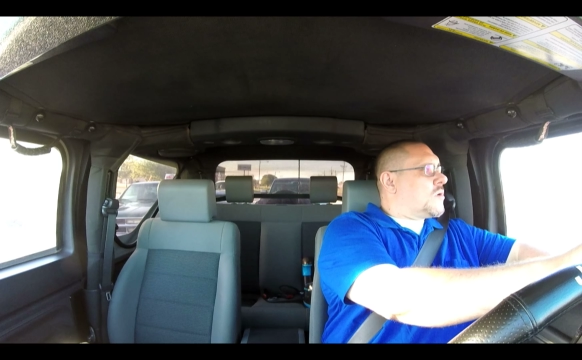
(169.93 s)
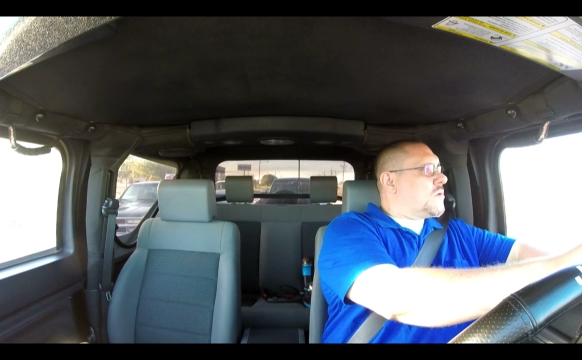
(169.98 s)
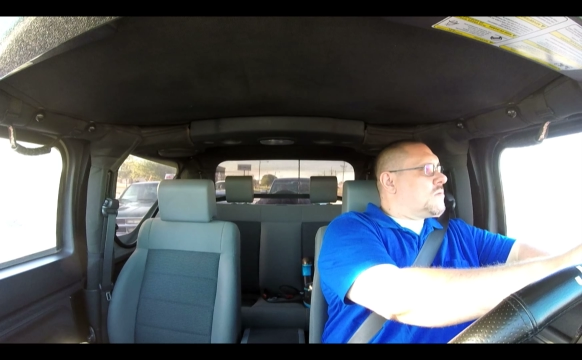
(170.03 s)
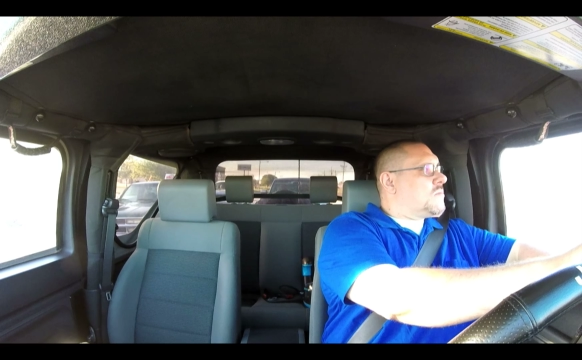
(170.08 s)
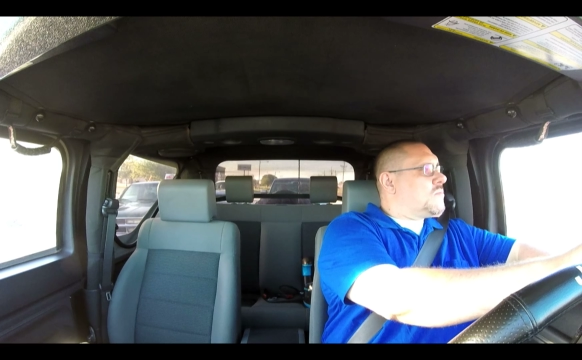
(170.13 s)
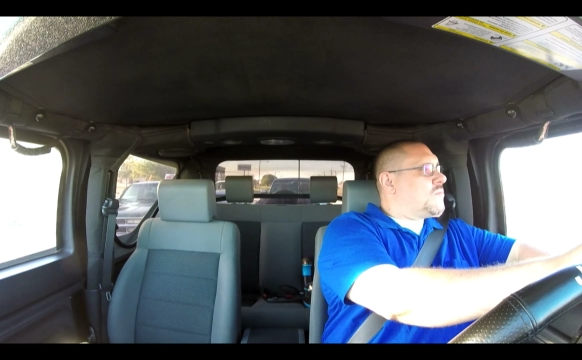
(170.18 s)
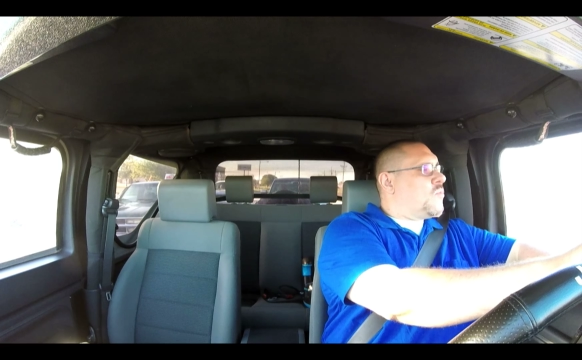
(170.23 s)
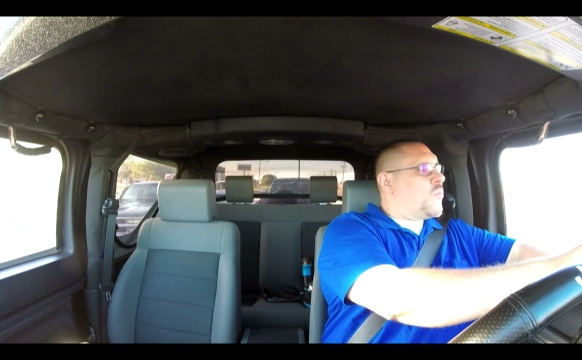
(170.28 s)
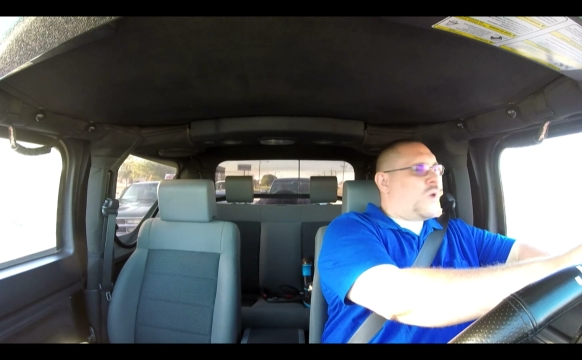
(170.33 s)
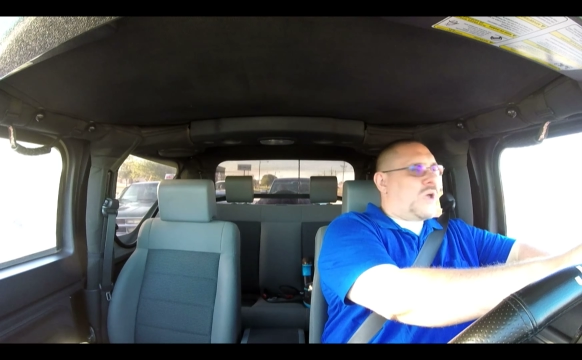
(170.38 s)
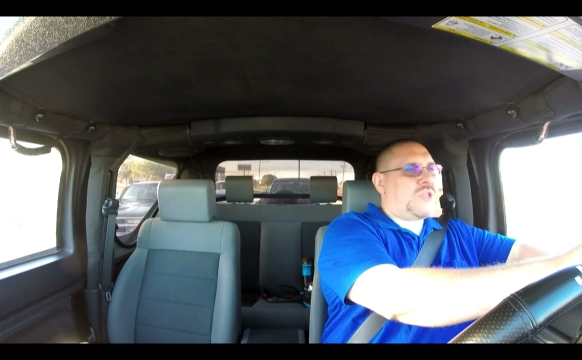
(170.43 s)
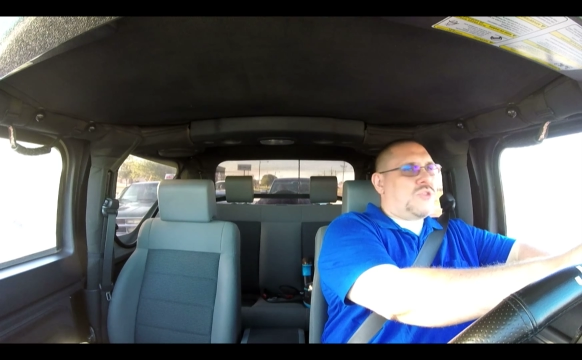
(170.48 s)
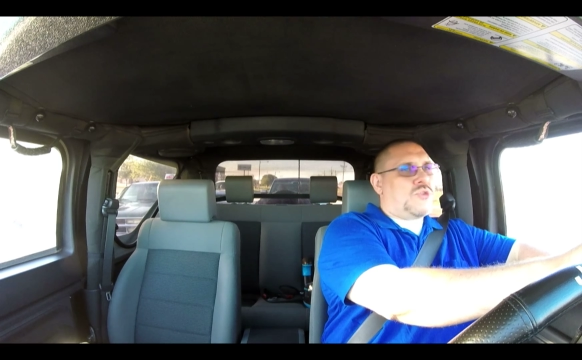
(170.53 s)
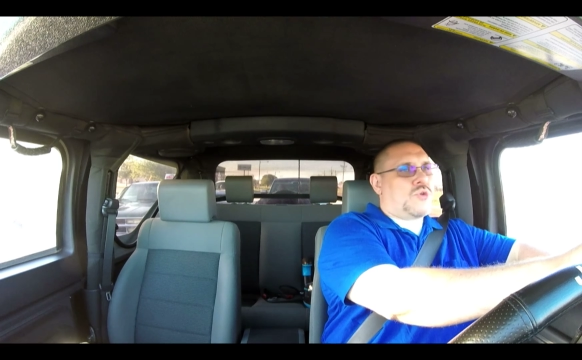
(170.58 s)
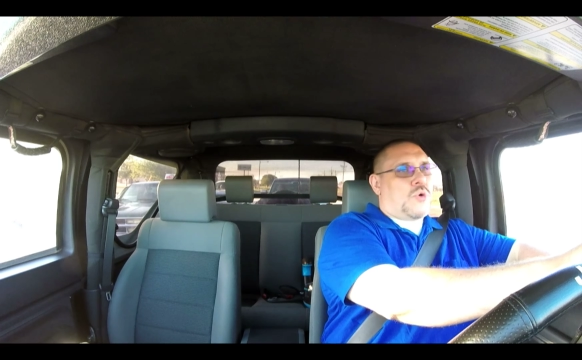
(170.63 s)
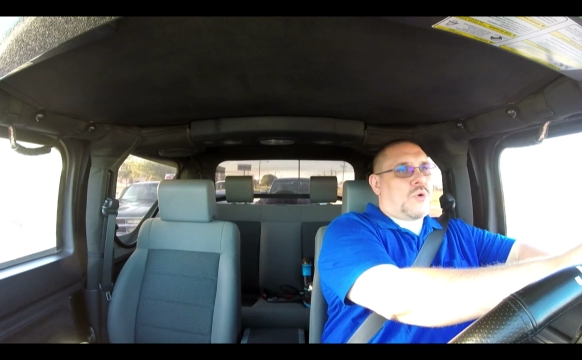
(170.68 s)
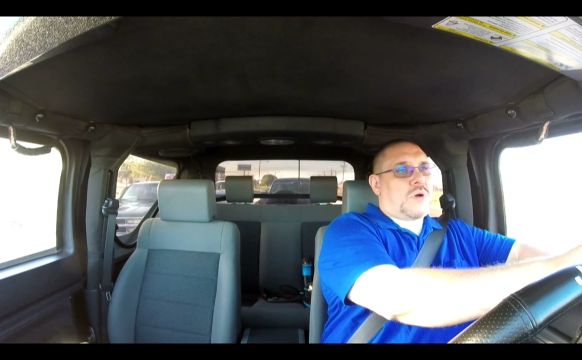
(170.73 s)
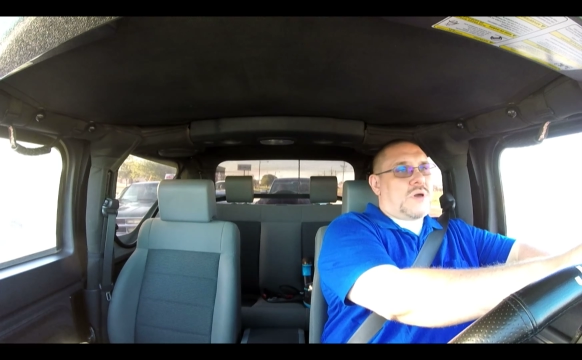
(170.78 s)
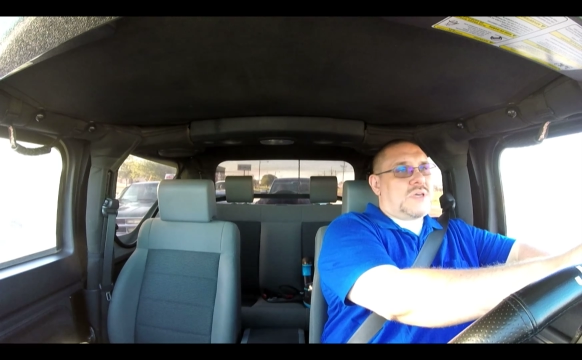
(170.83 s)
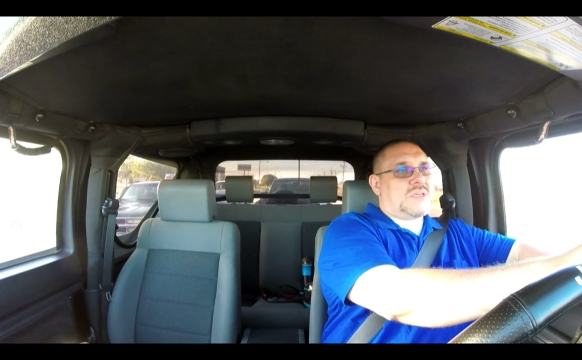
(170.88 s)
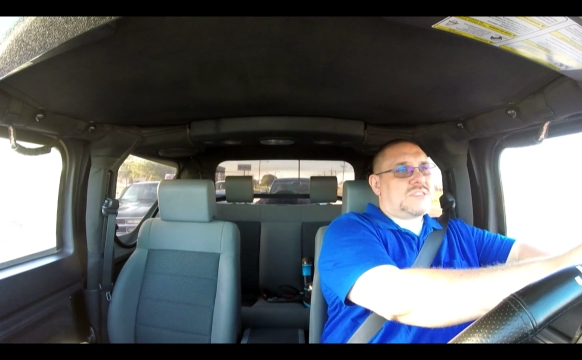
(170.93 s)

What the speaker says: wind noise,